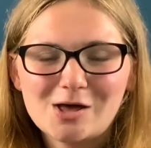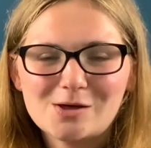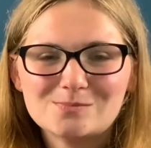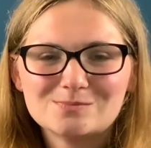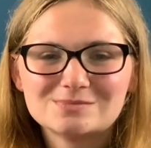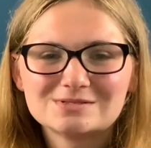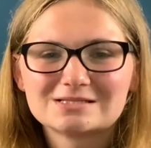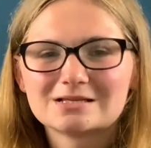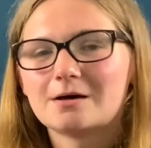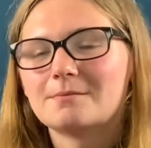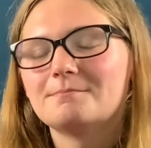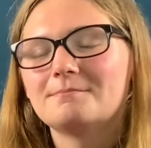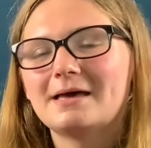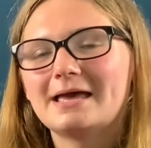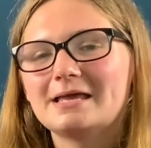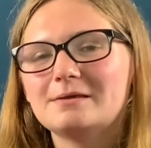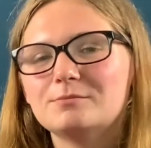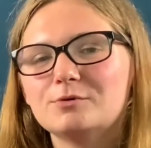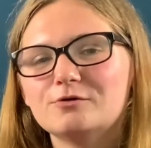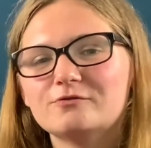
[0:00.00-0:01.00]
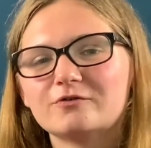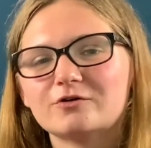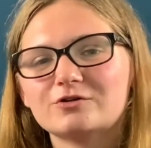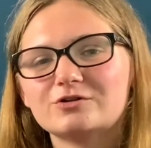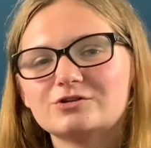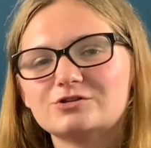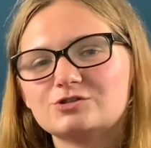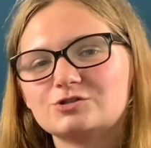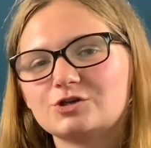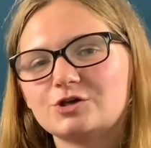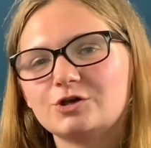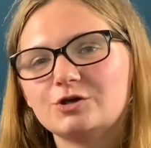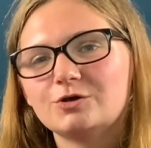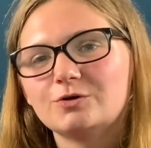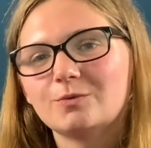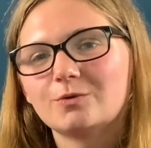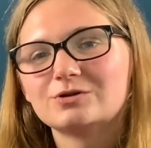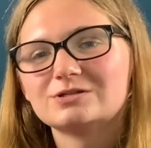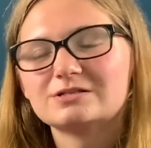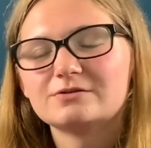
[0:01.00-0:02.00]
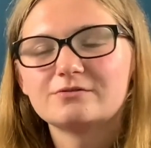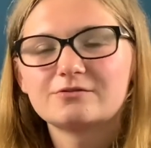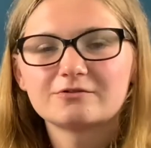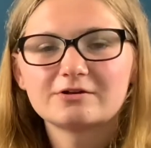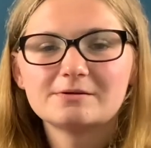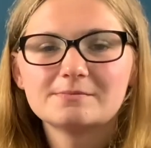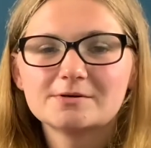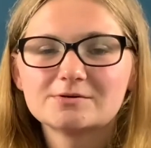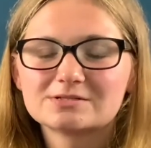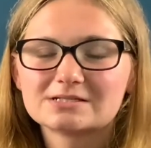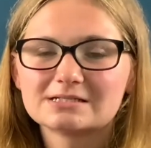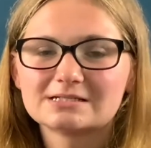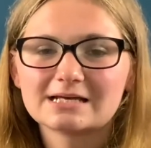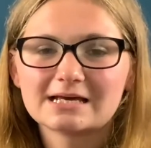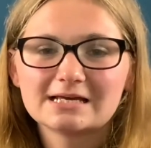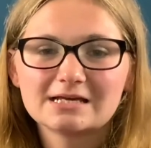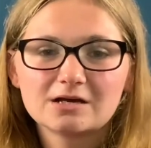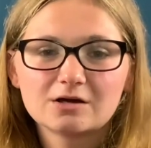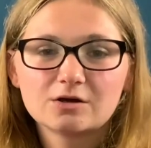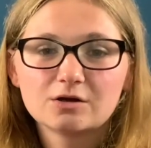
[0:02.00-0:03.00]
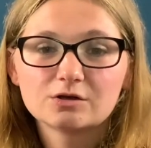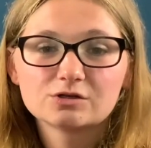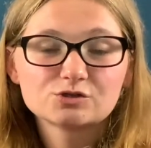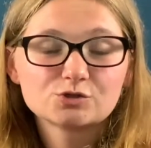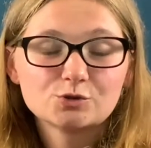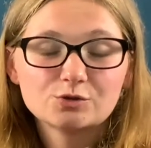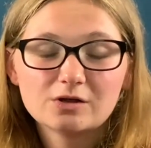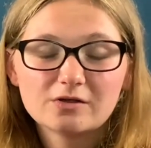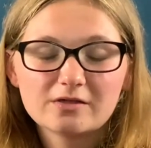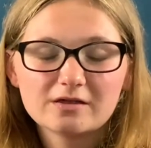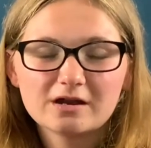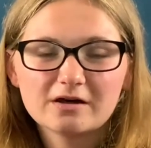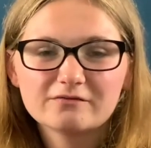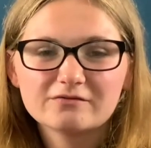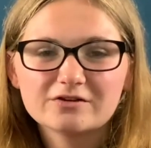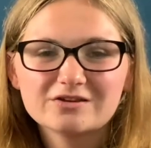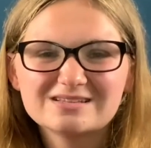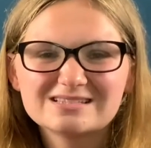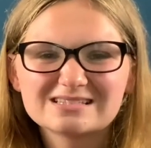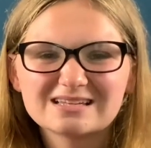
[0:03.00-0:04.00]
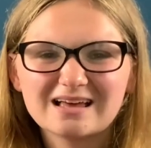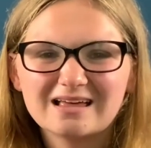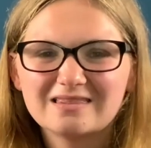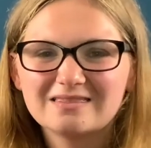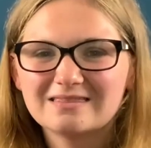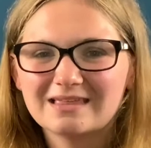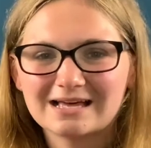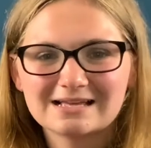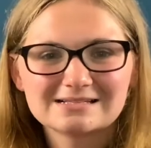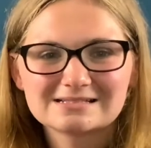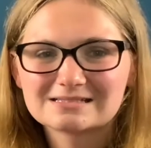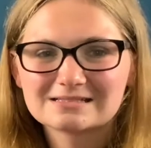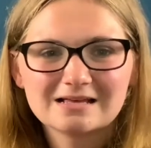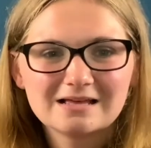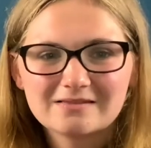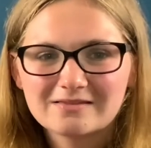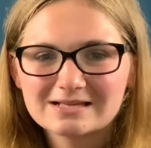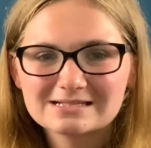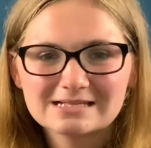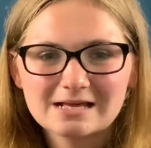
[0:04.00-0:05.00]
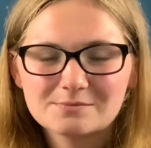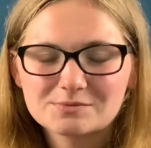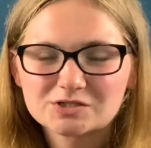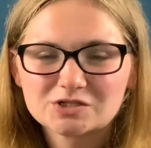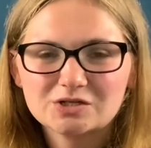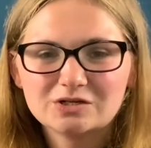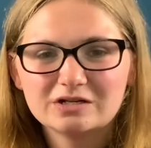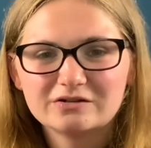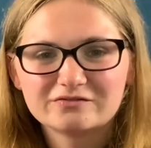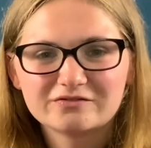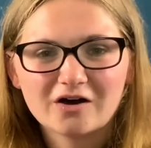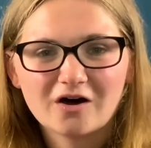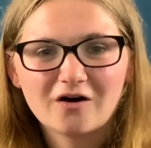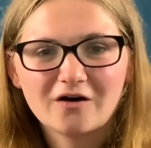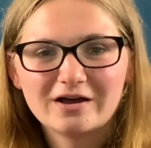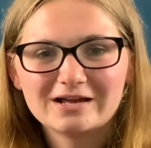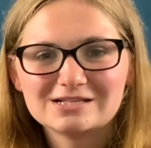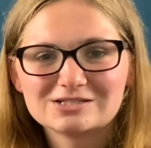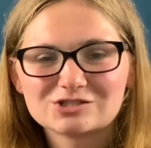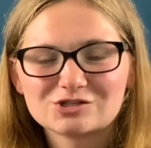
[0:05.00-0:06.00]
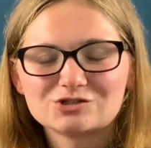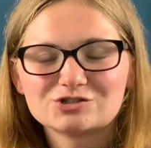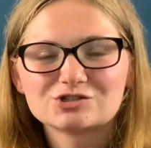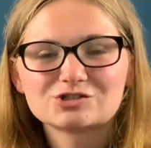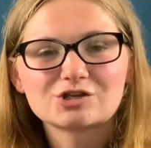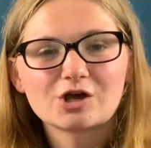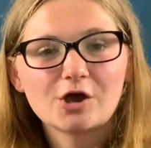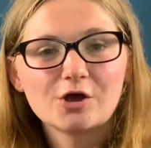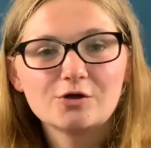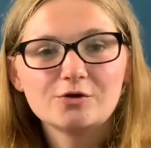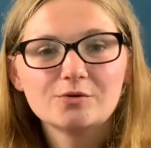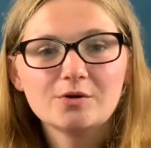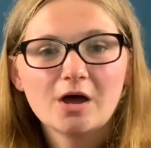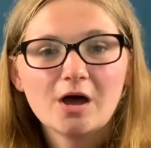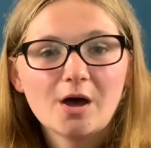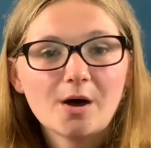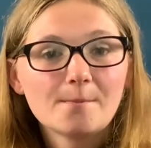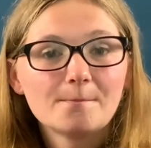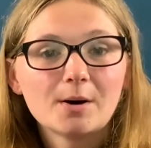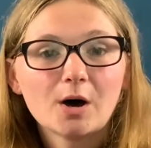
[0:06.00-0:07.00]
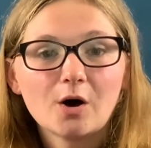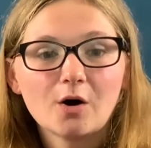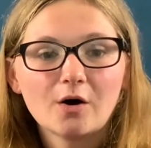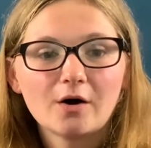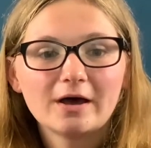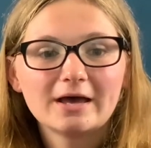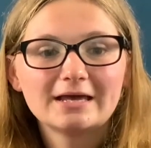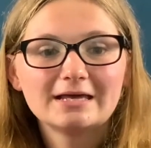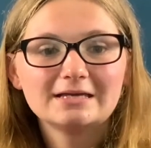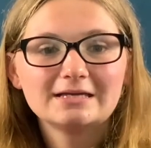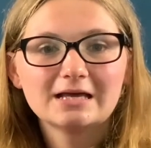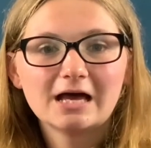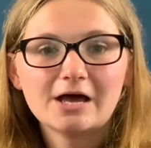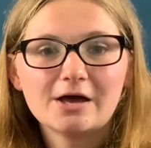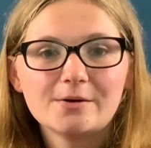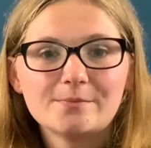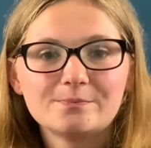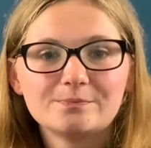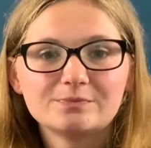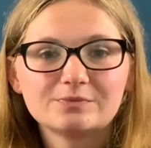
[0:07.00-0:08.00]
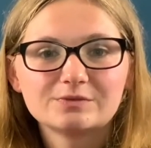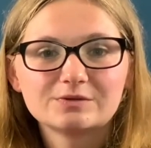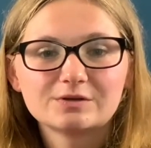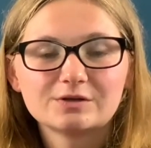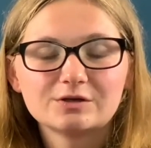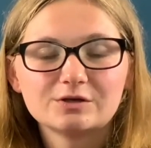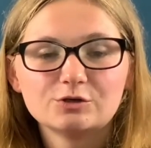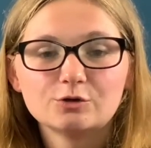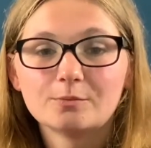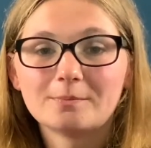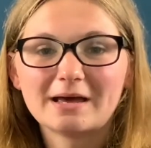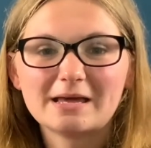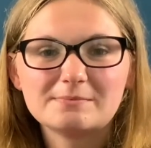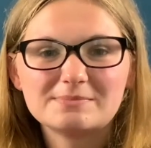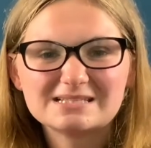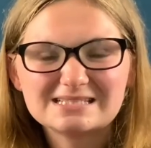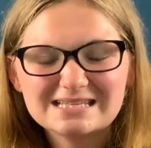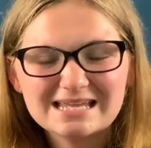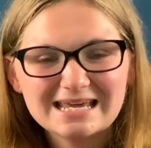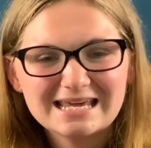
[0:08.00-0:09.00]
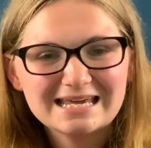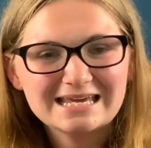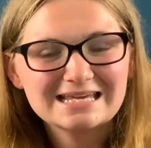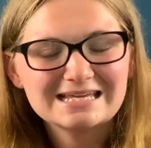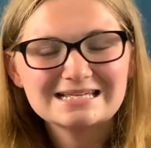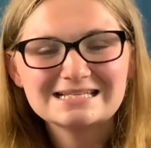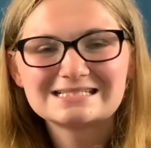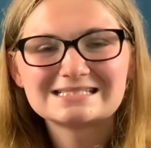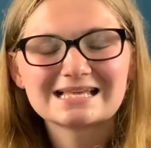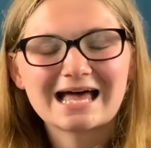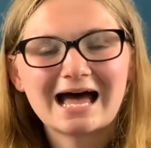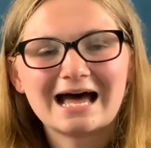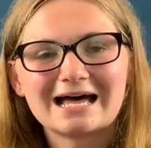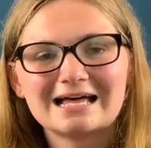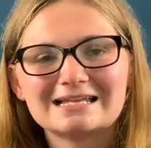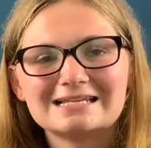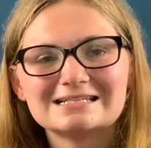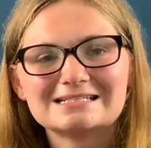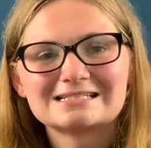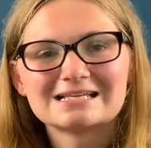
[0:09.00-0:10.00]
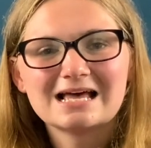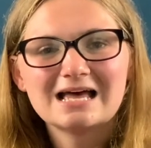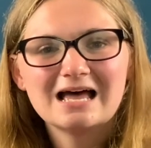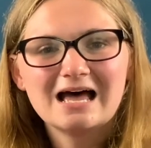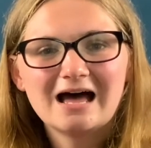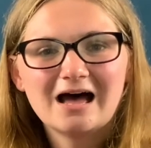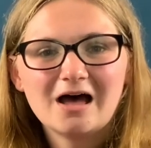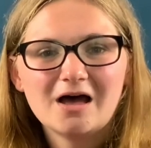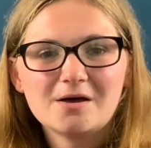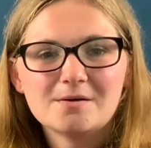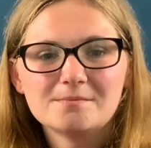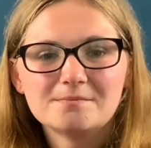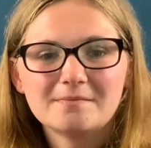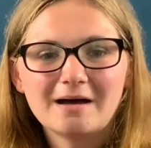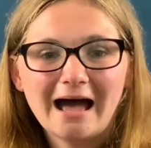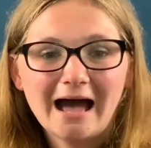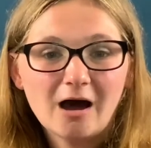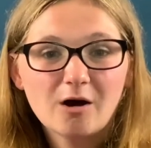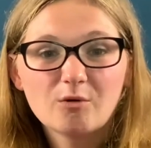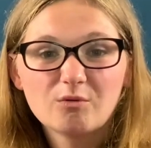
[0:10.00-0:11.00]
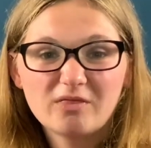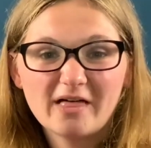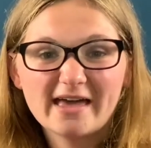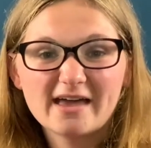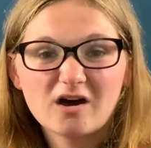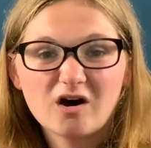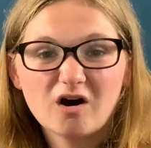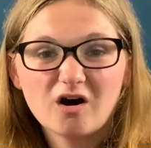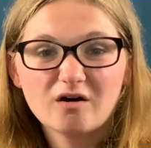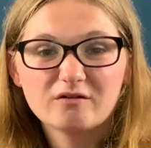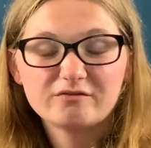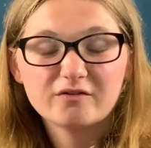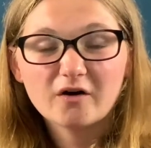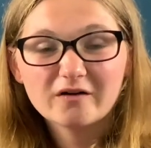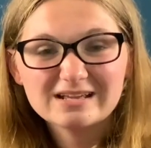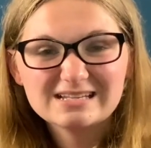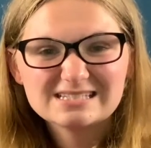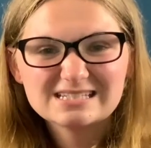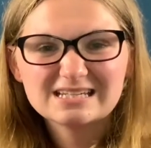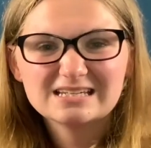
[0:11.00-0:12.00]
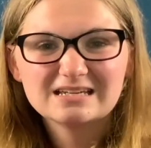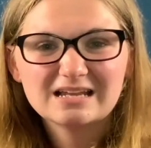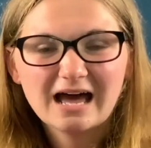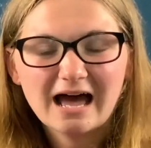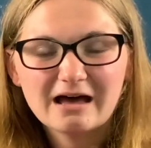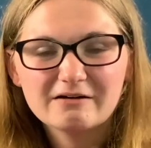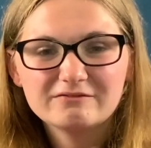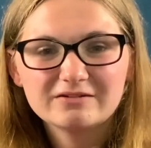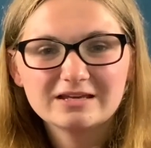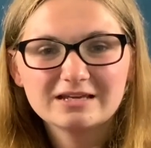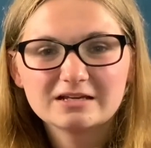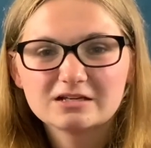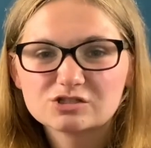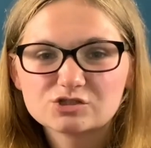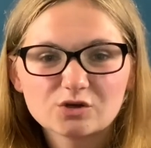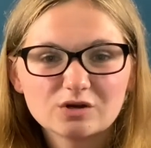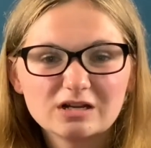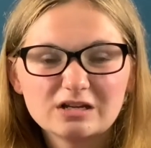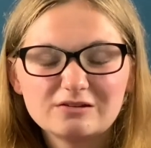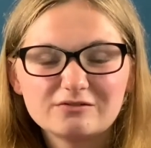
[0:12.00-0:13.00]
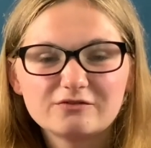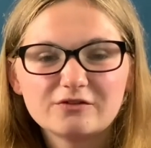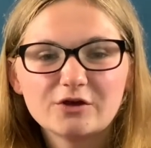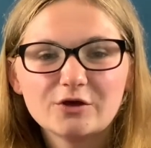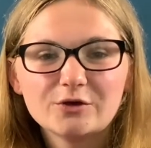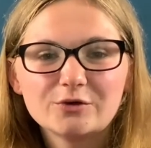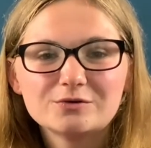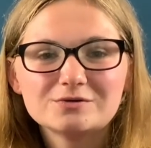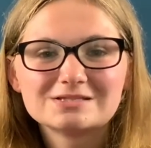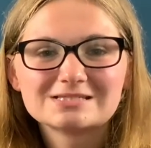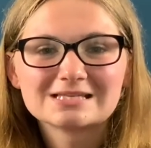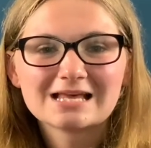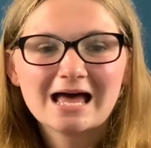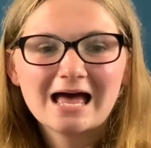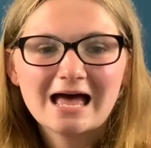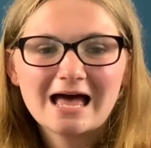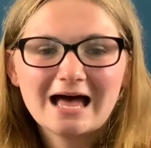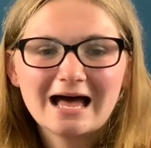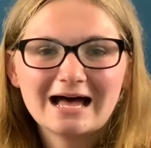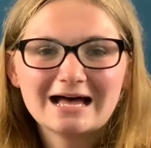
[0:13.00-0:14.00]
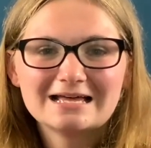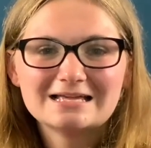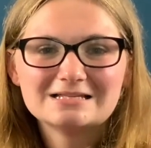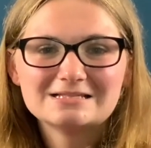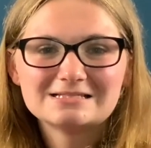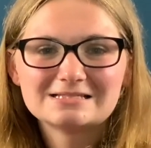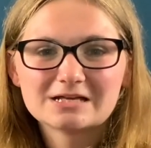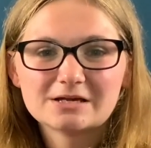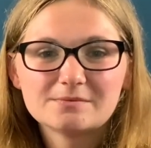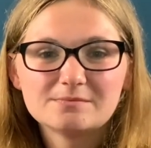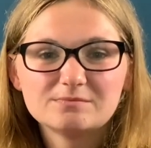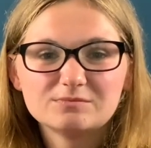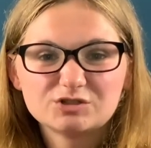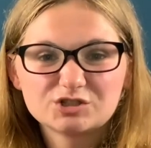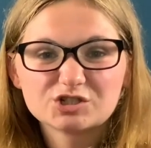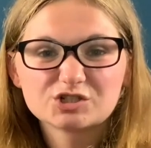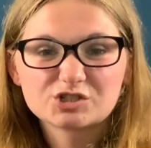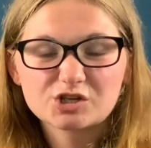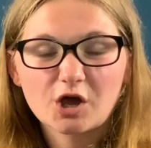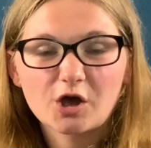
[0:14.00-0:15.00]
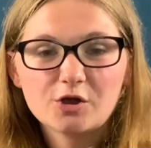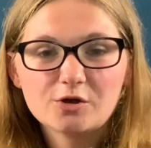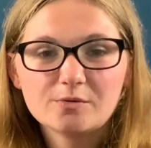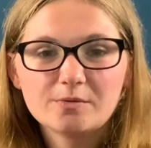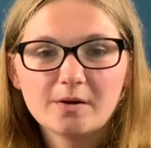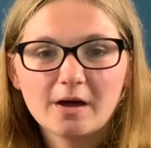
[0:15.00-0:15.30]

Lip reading: Some may move on to wanting 3 meals a day sooner than others, and that's absolutely fine. So just go by your baby's needs and how they are finding having solid foods, and just go